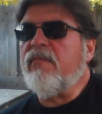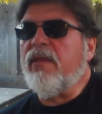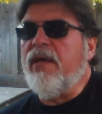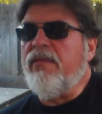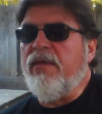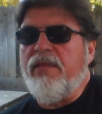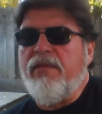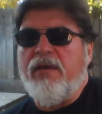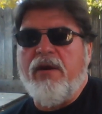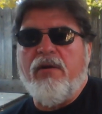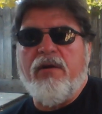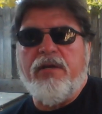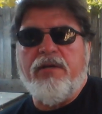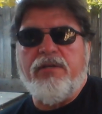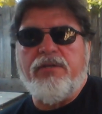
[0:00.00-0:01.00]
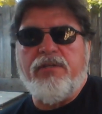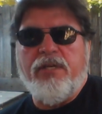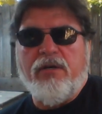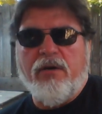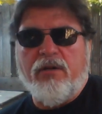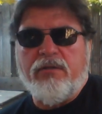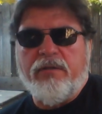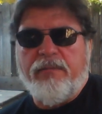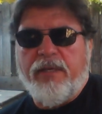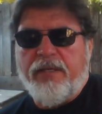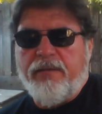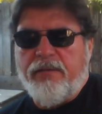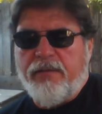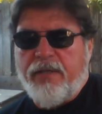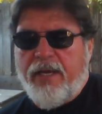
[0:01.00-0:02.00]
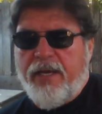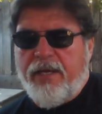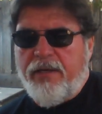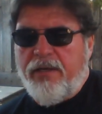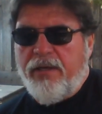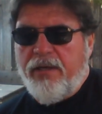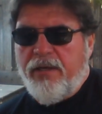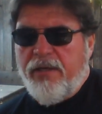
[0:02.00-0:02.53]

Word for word: and then there is the ultimate. And